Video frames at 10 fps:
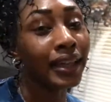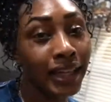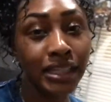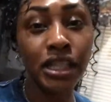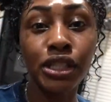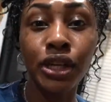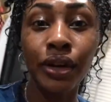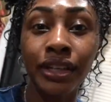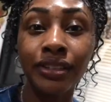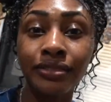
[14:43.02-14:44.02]
let's get
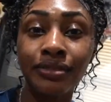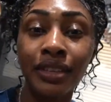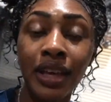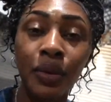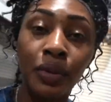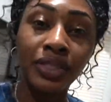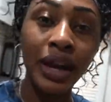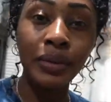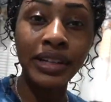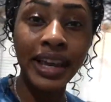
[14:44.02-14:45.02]
started with
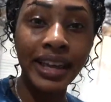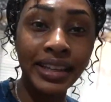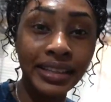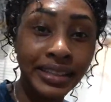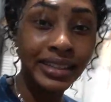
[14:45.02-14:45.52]
our day.